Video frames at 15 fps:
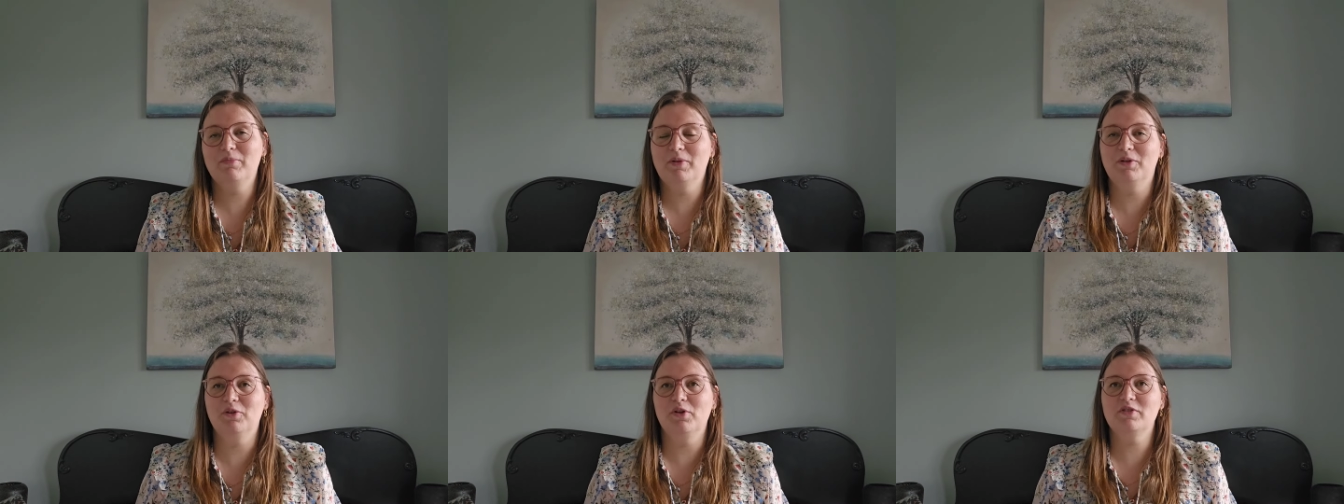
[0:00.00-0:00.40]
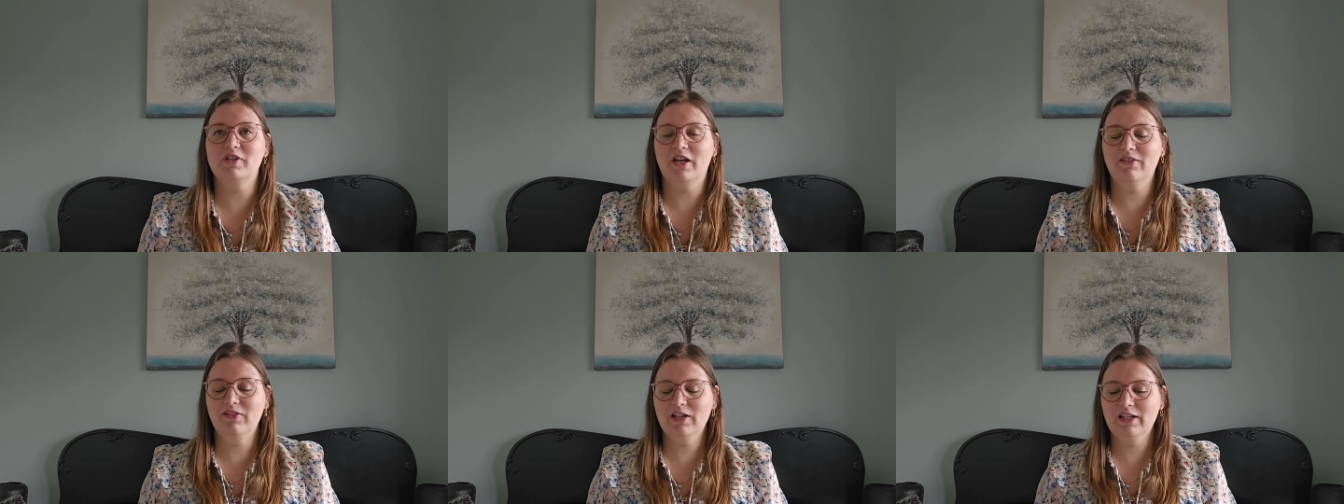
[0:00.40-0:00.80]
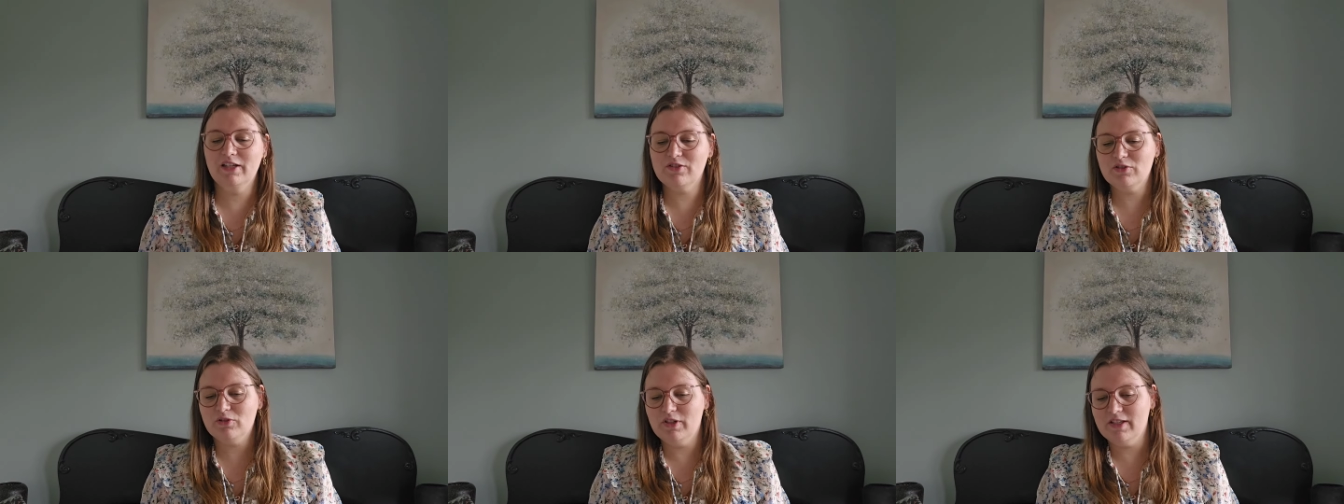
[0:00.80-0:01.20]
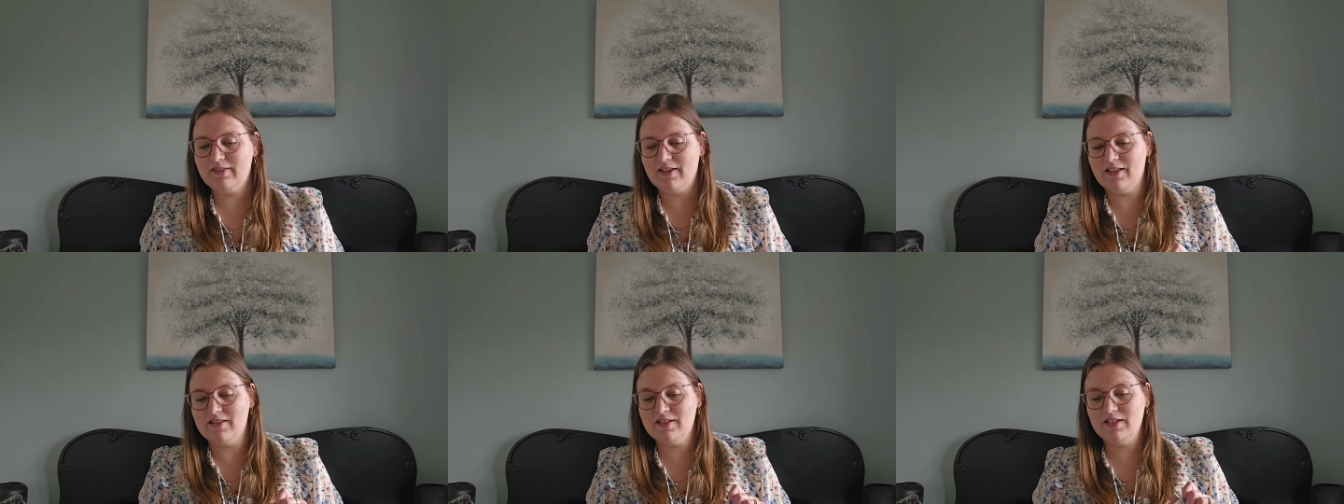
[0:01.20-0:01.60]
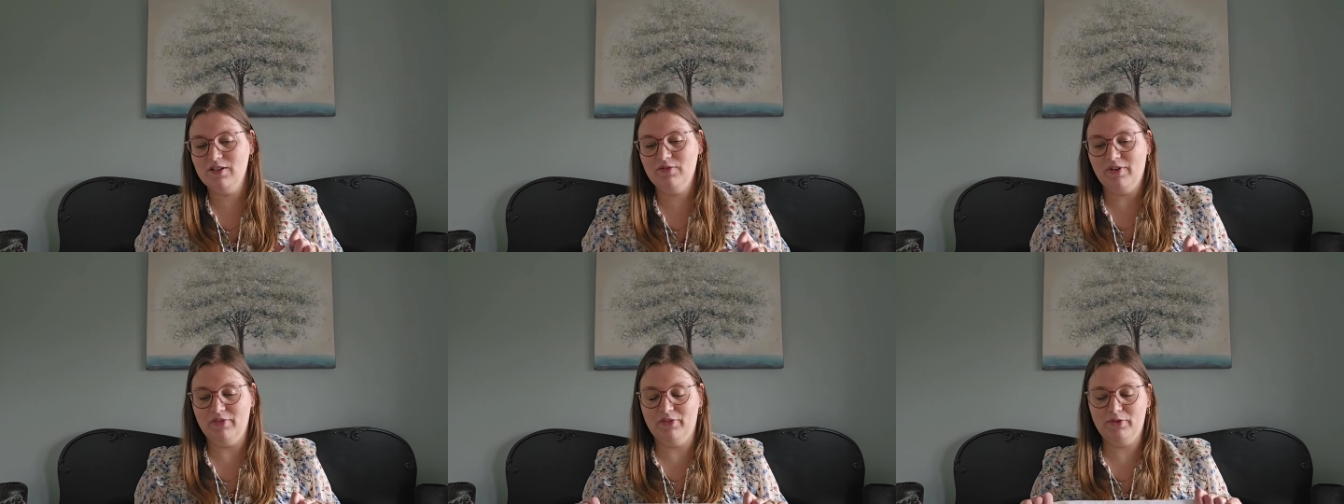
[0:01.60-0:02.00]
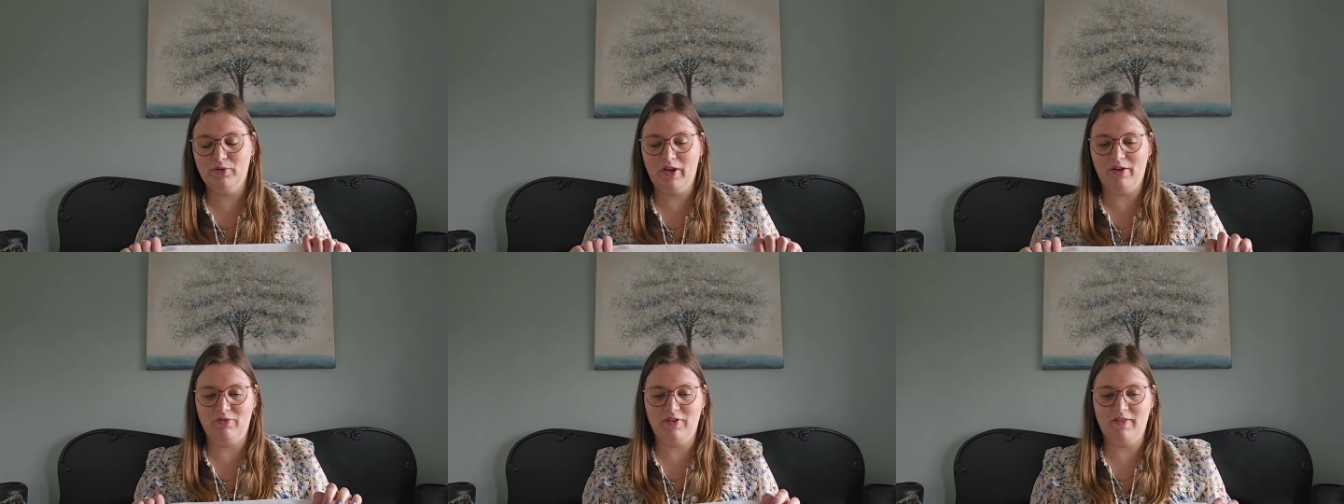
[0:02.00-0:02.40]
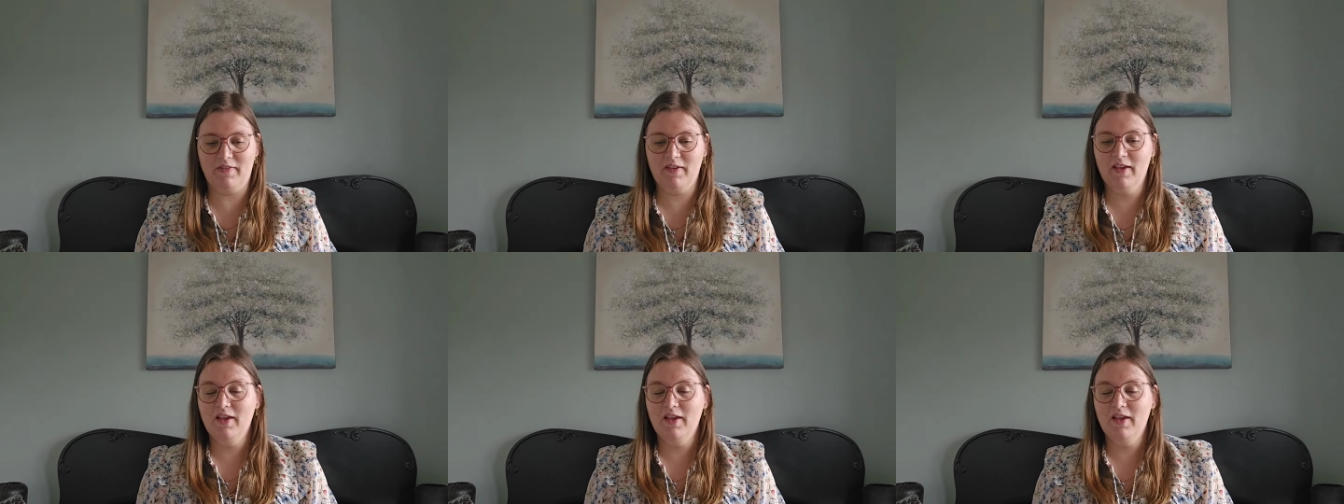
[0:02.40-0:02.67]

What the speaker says: because I really enjoy it and she wants to have it.